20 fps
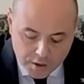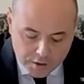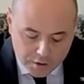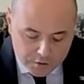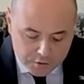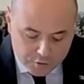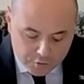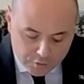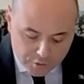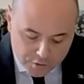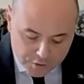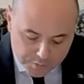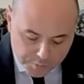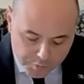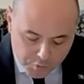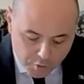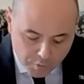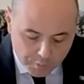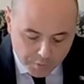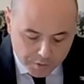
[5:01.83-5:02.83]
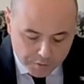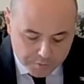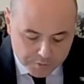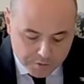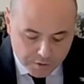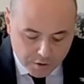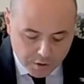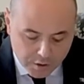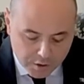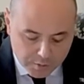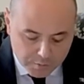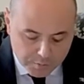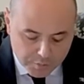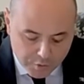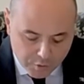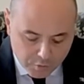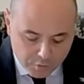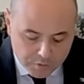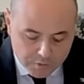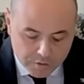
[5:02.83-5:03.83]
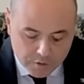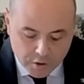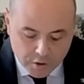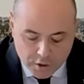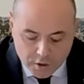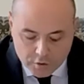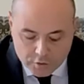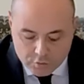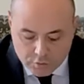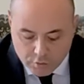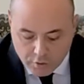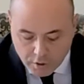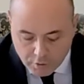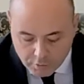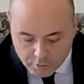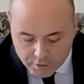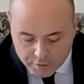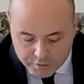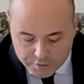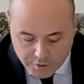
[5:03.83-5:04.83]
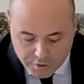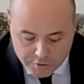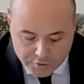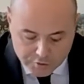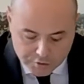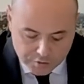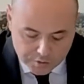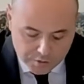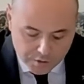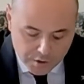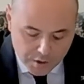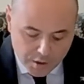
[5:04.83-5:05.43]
as soon as problems are brought to our attention.